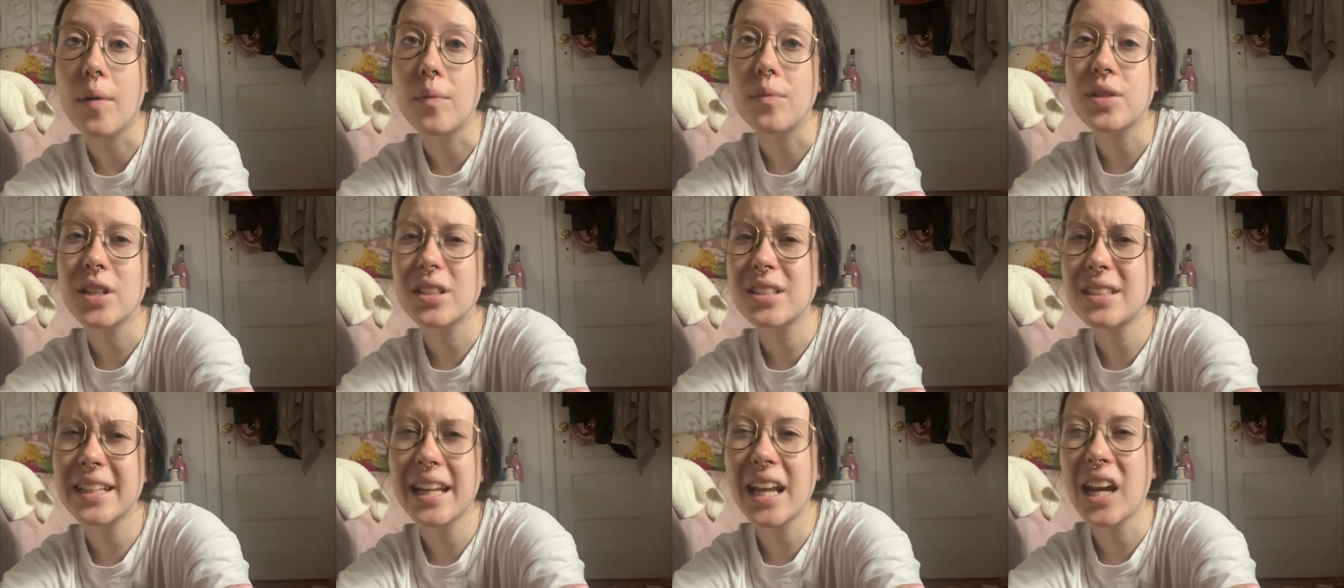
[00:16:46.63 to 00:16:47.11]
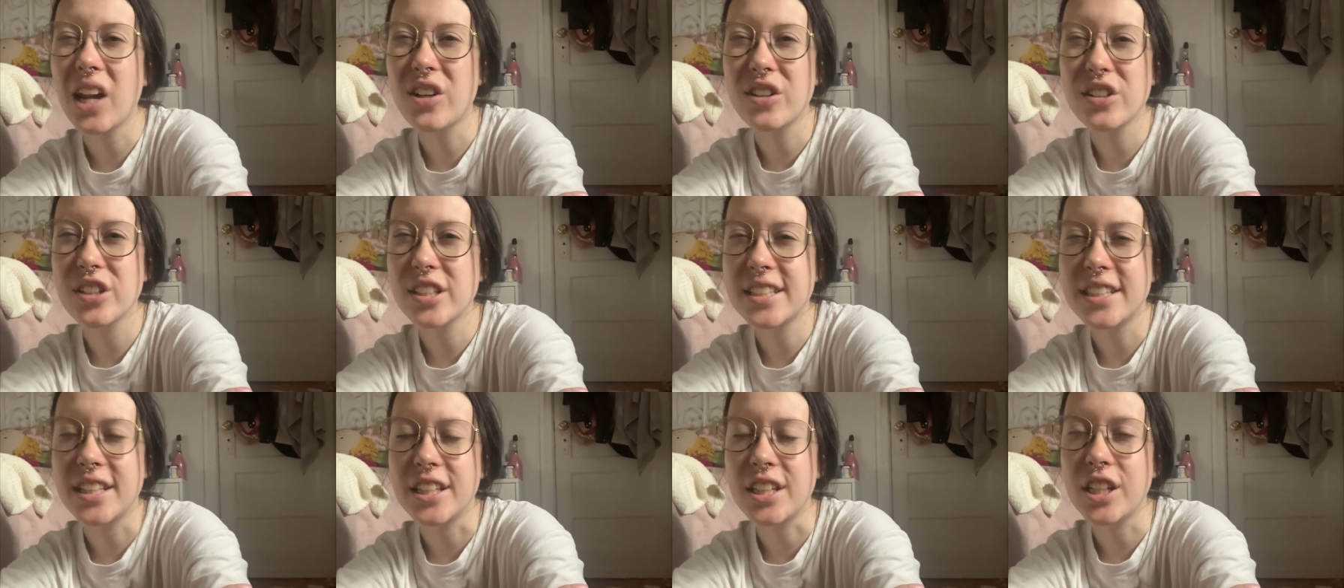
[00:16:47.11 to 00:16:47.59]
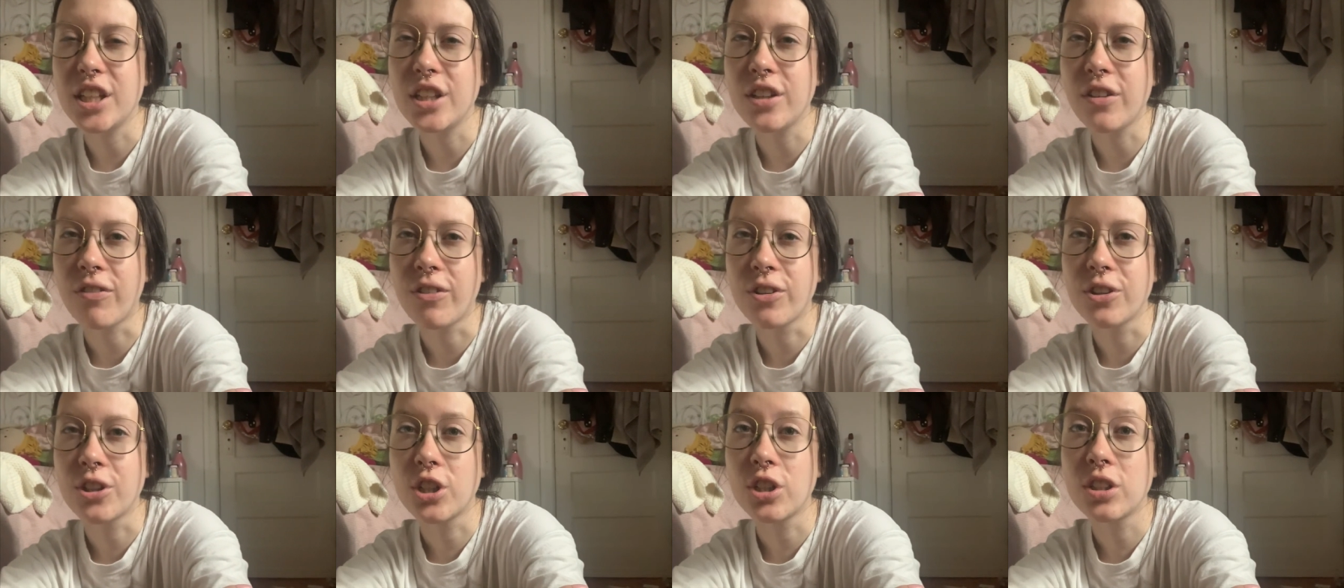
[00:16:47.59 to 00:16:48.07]
just to get out of the city
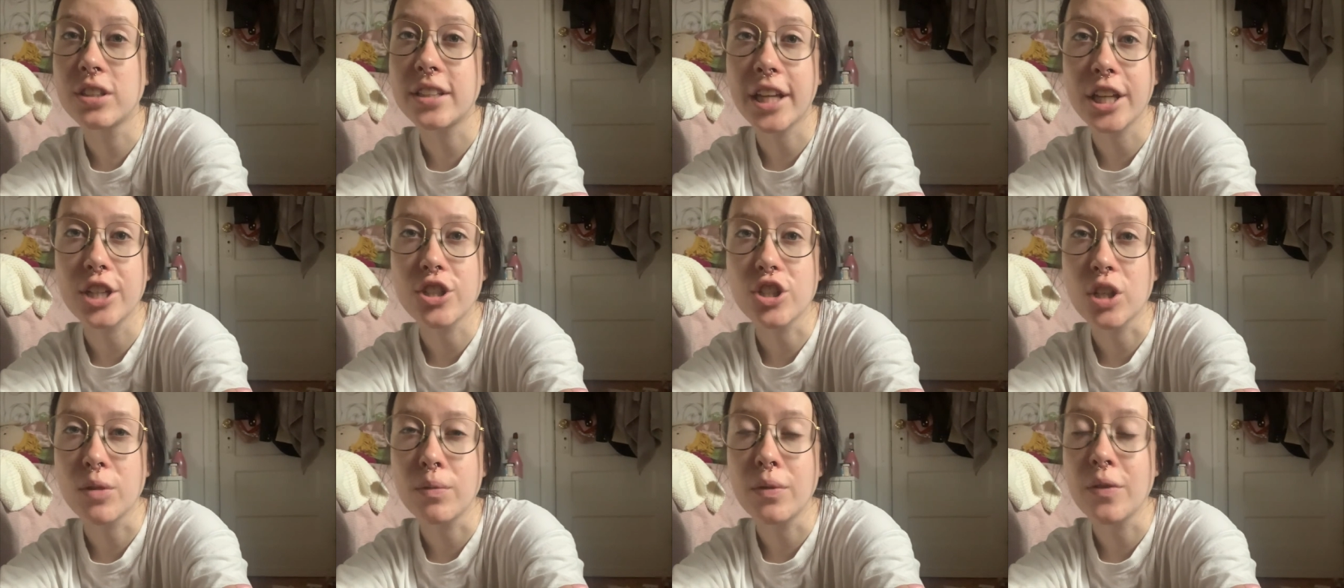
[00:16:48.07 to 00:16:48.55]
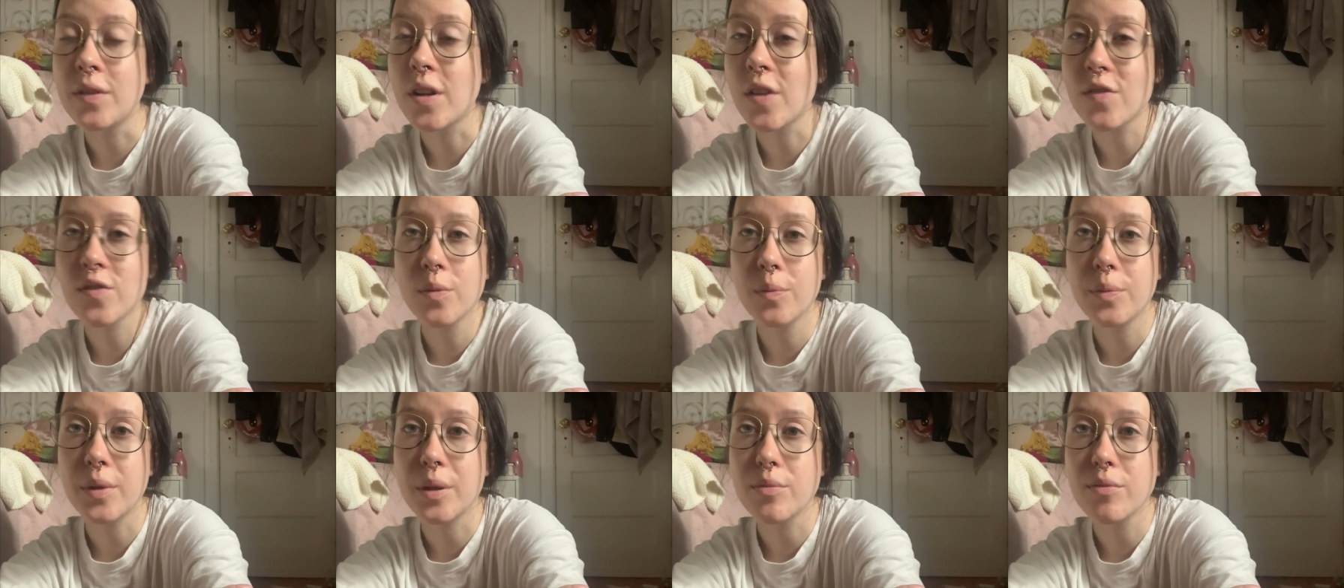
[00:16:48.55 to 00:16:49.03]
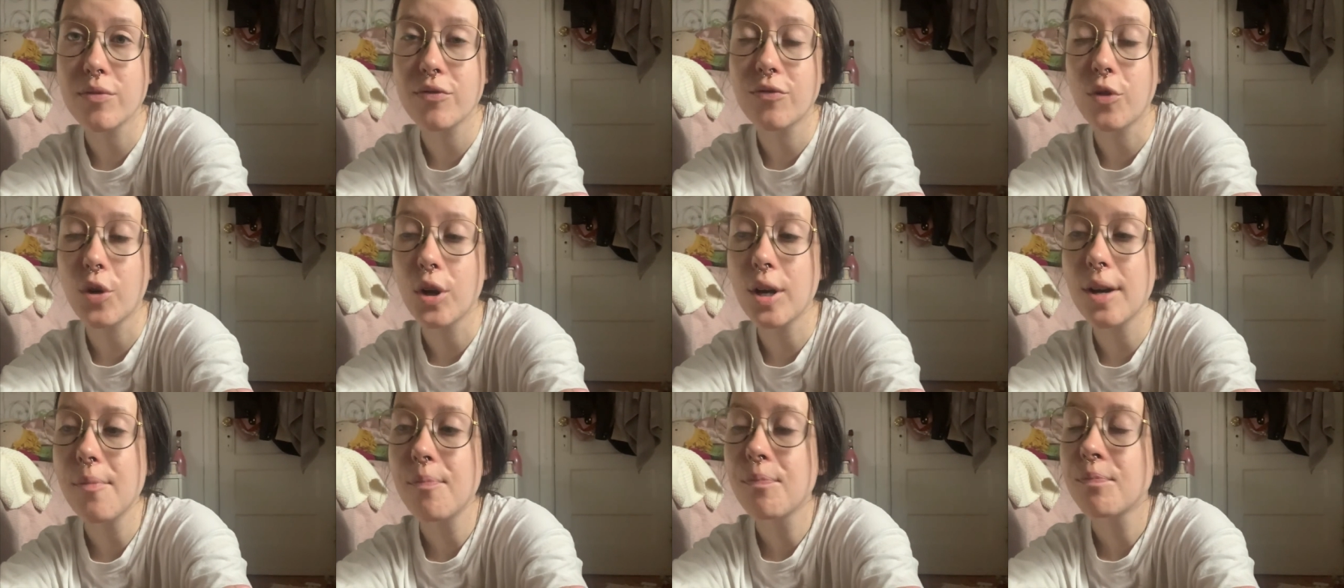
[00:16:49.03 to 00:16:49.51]
for a little day trip. We've never been
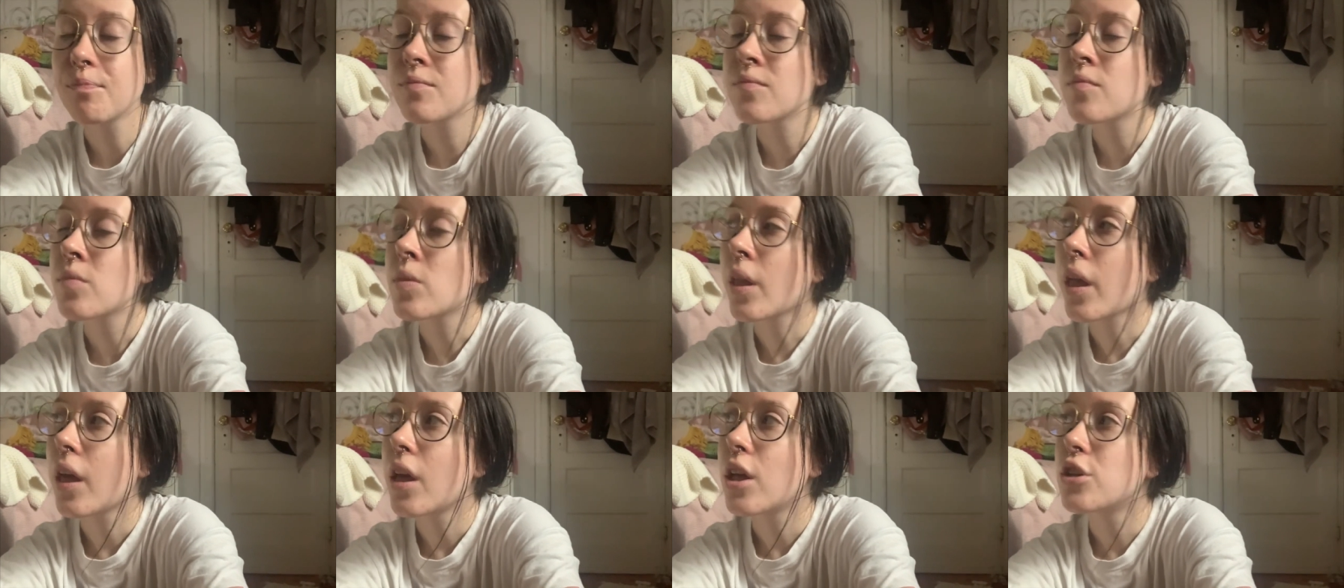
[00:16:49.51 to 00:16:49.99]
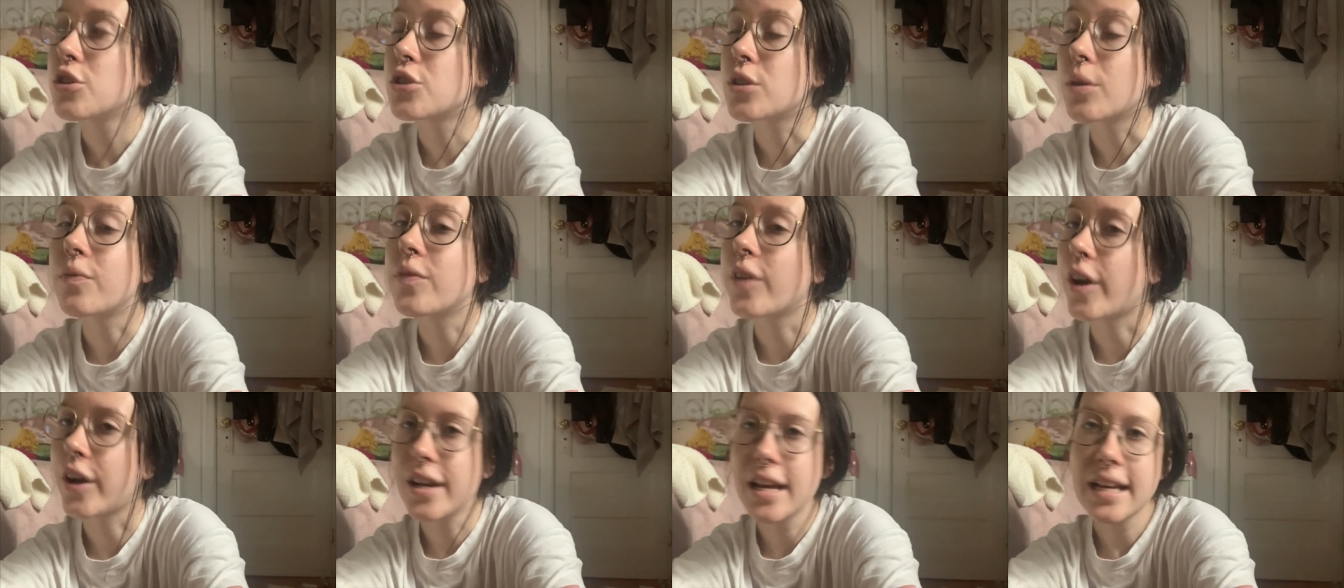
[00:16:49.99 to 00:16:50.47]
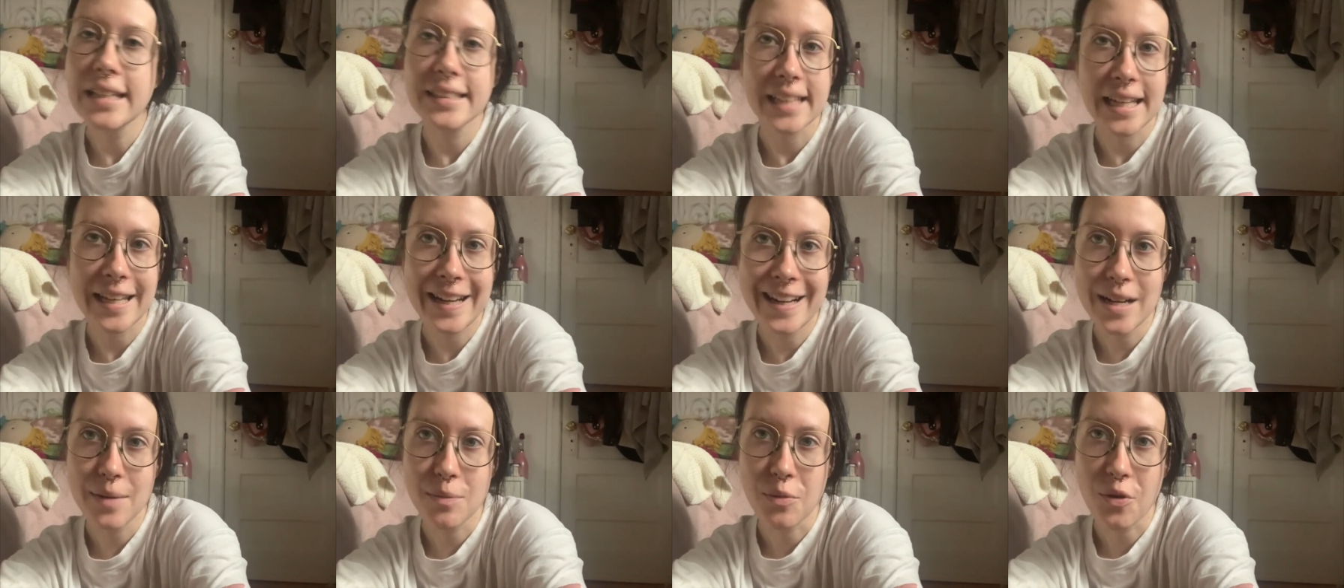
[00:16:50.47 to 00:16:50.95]
before, so I'm very
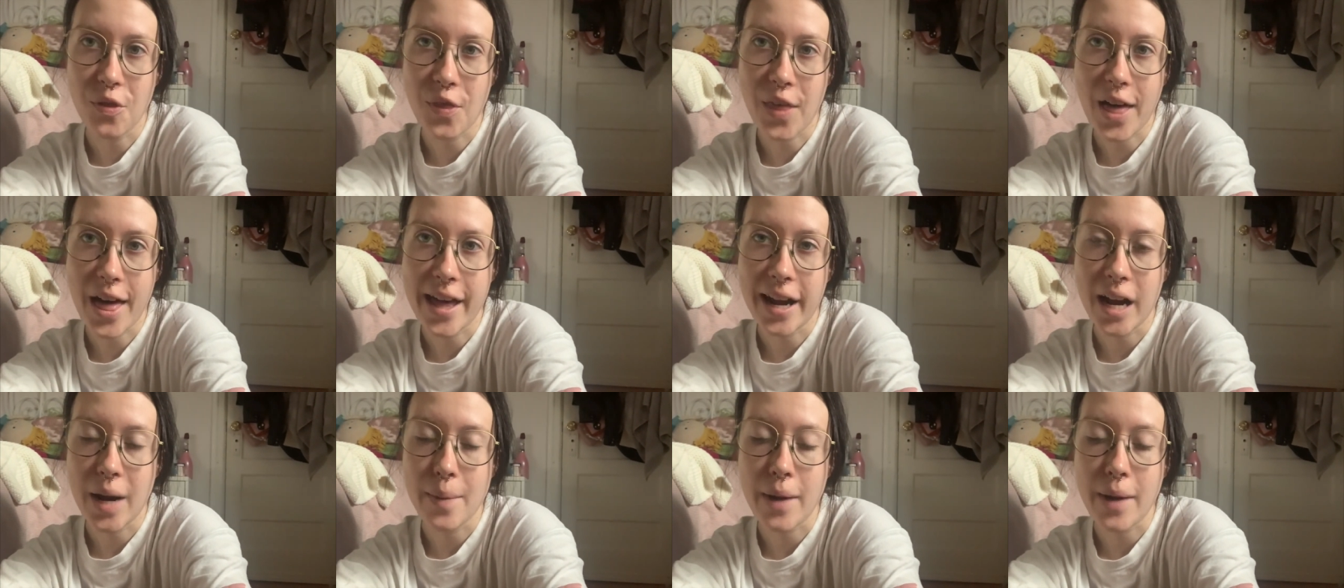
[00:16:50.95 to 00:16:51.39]
excited about that.